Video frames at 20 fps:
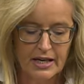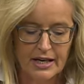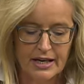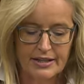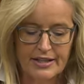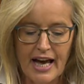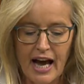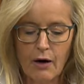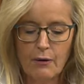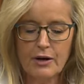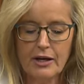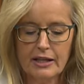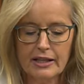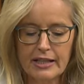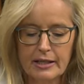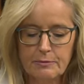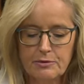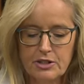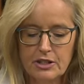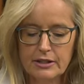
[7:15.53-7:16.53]
Now he
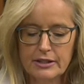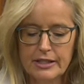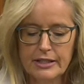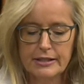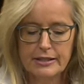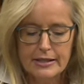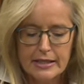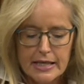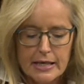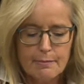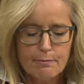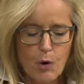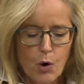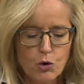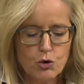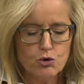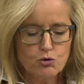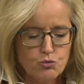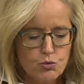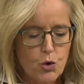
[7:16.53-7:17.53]
claims to lead the
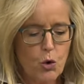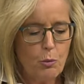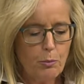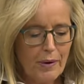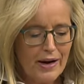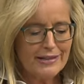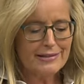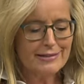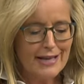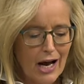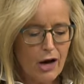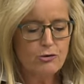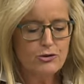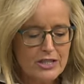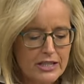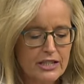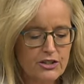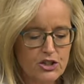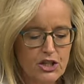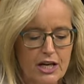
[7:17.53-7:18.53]
most robust
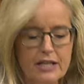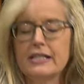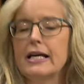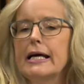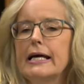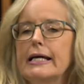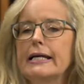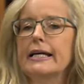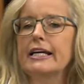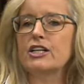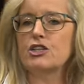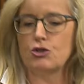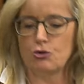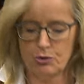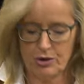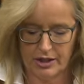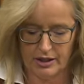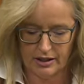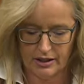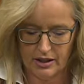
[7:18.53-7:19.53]
housing agenda in
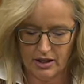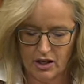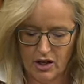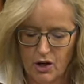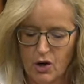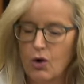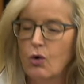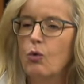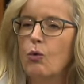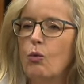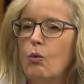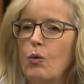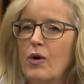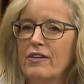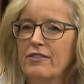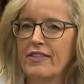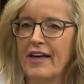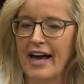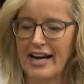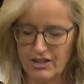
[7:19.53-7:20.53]
history.
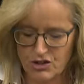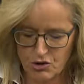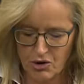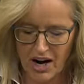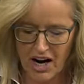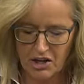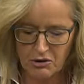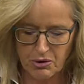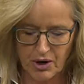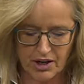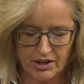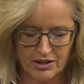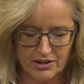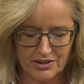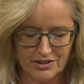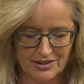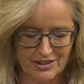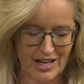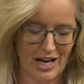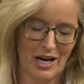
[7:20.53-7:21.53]
With that track record,
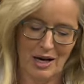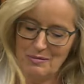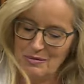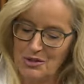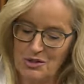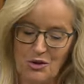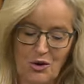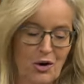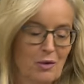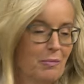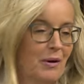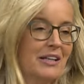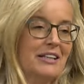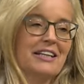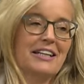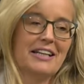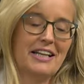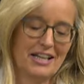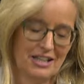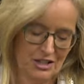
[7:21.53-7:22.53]
I'm sorry, but
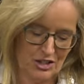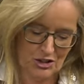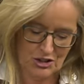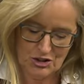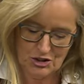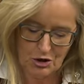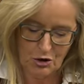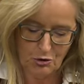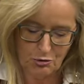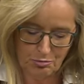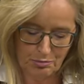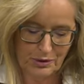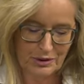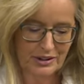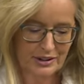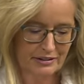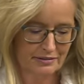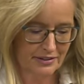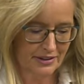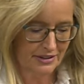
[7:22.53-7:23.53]
Canadians don't
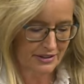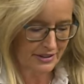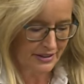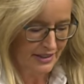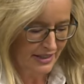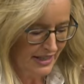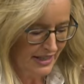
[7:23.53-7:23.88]
believe it.